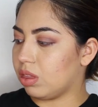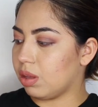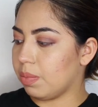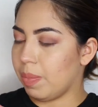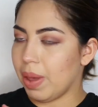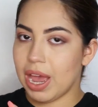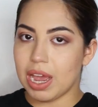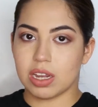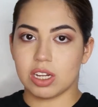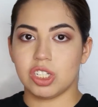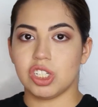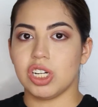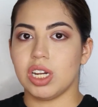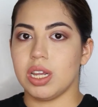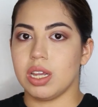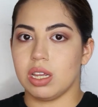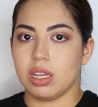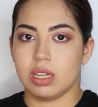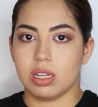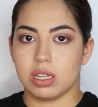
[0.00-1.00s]

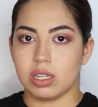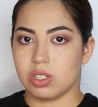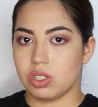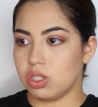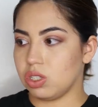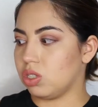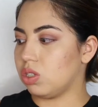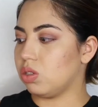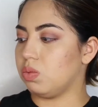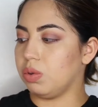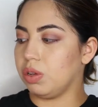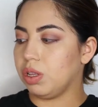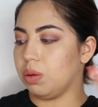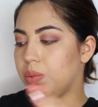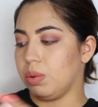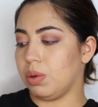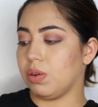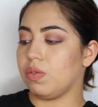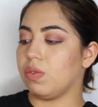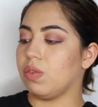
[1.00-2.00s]
packaging is just really
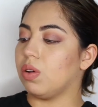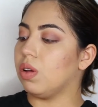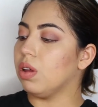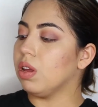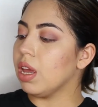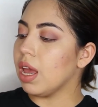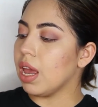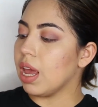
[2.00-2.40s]
beautiful.